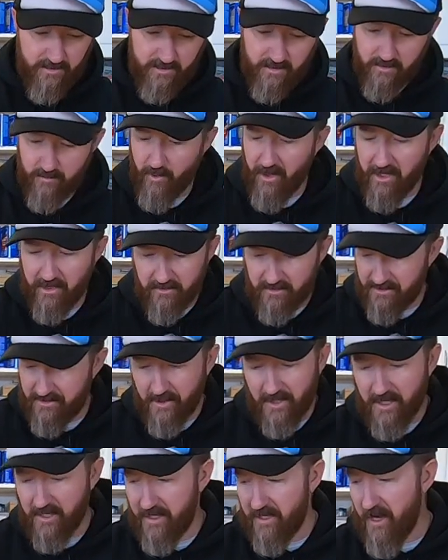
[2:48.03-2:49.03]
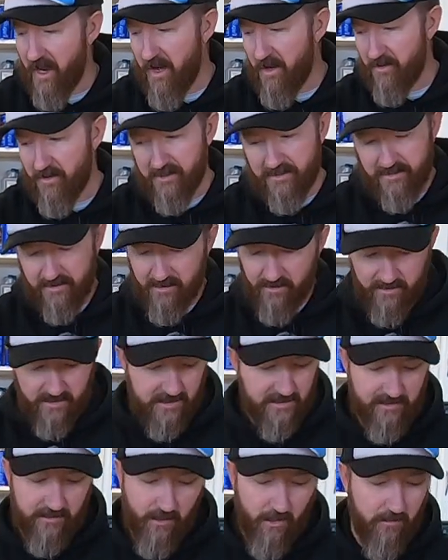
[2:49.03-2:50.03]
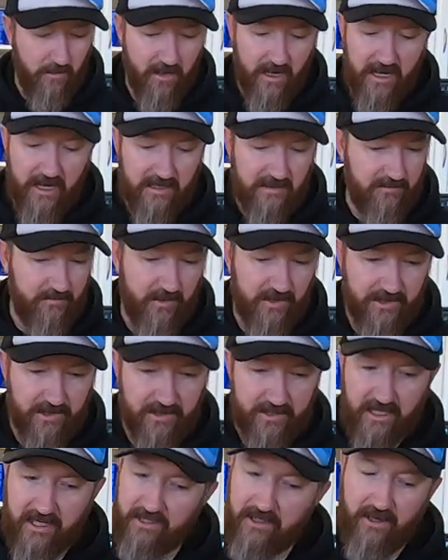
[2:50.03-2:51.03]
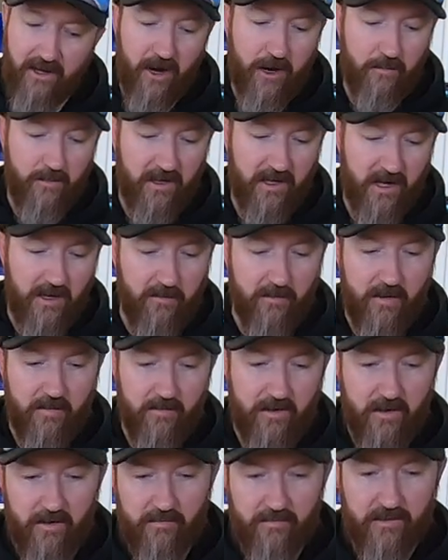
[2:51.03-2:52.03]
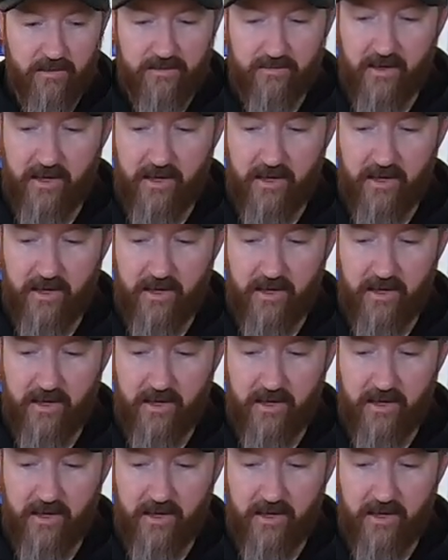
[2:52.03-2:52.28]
the wrinkles you gotta get out. That's, no, that's normal guys, just like the carbon cub, remember? Those